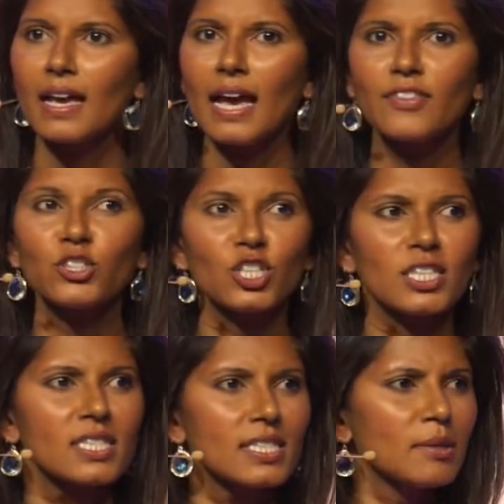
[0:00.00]
And then she
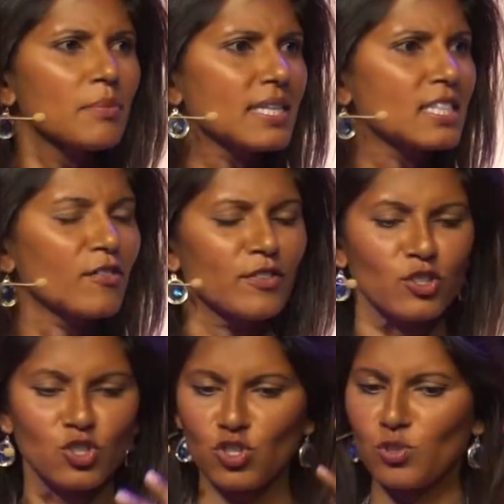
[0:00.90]
could see myself in
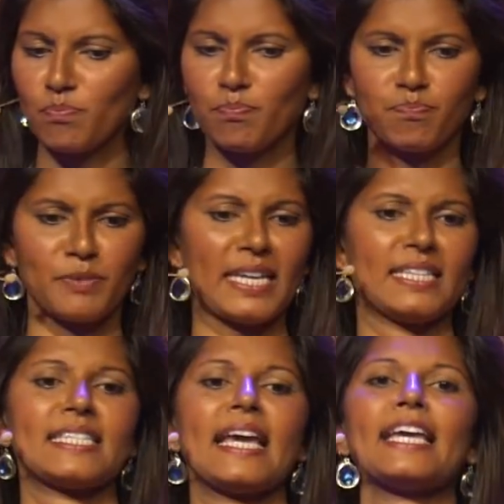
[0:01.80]
this just
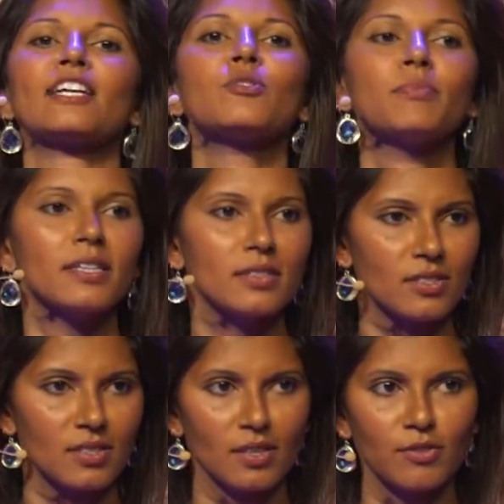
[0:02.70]

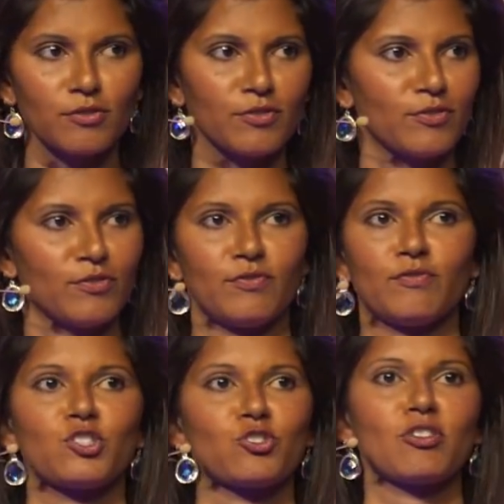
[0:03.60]
entanglement of
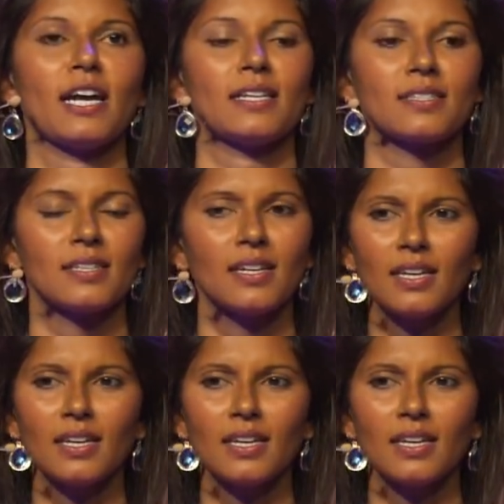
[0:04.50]
stress.